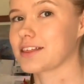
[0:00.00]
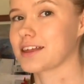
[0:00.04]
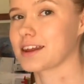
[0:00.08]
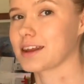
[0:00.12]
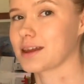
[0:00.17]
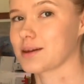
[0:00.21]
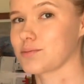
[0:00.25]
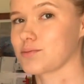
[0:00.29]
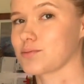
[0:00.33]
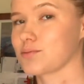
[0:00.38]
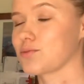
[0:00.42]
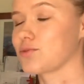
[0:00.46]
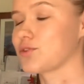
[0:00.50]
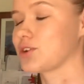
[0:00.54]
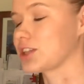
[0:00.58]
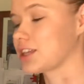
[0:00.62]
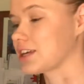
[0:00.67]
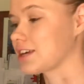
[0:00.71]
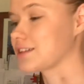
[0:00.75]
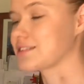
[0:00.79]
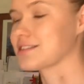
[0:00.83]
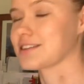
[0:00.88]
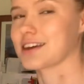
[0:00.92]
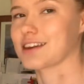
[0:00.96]
and I'm
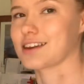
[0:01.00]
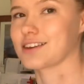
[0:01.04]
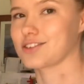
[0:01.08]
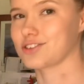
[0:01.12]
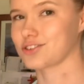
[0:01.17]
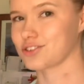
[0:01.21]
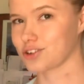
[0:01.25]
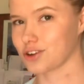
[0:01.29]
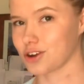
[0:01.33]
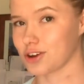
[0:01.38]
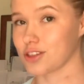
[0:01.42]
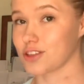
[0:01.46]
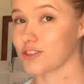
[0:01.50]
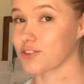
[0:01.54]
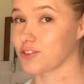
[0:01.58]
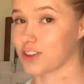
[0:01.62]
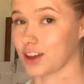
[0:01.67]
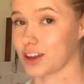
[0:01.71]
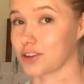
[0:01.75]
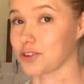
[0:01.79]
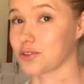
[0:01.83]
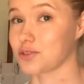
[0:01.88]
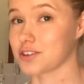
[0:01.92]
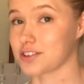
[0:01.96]
really excited to show you the
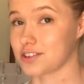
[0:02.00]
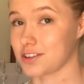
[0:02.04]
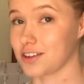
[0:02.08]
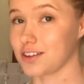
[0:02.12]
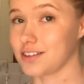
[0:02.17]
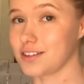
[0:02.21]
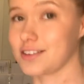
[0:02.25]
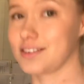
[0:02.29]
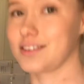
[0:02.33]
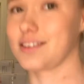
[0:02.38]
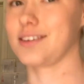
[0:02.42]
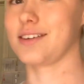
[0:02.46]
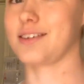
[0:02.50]
final result.